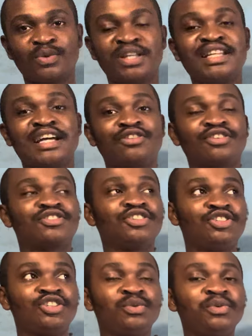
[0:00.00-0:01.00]
they are just
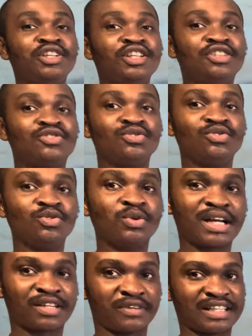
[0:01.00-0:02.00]
issuing it to you
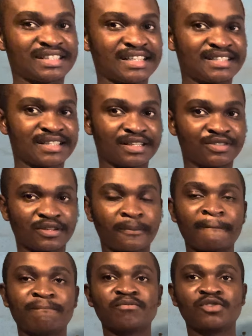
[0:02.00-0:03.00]
at first instance.
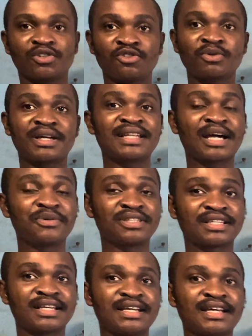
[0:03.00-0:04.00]
So this one now
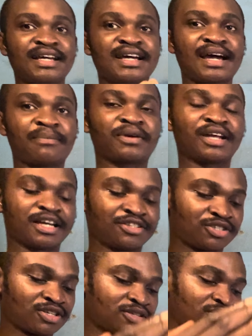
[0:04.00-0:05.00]
is
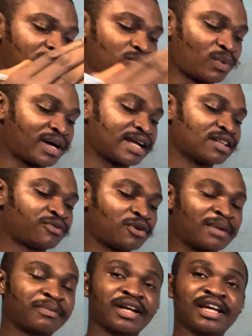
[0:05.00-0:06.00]
apprehension warrant for
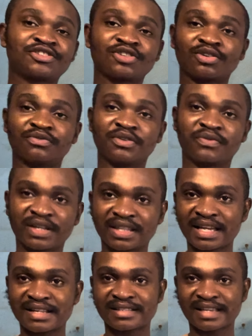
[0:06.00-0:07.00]
apprehension of
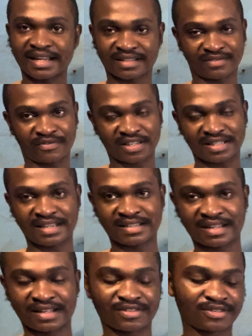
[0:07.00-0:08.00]
defendant at first
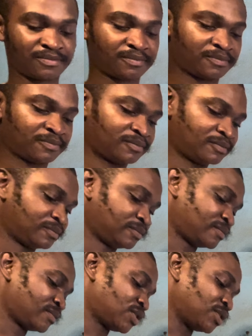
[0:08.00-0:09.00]
instance.
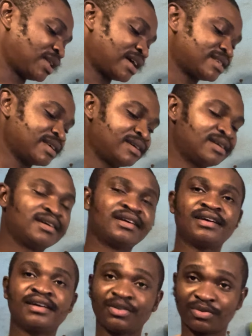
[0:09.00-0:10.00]
So you now
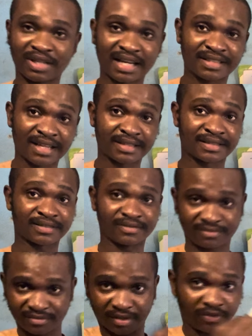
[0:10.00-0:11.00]
start
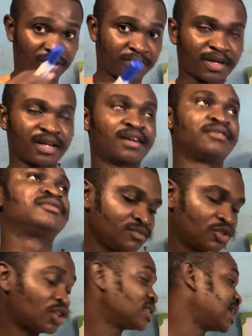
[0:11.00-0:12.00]
the first paragraph.
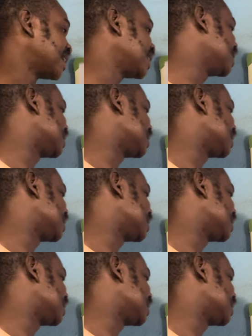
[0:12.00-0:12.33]
Just like here I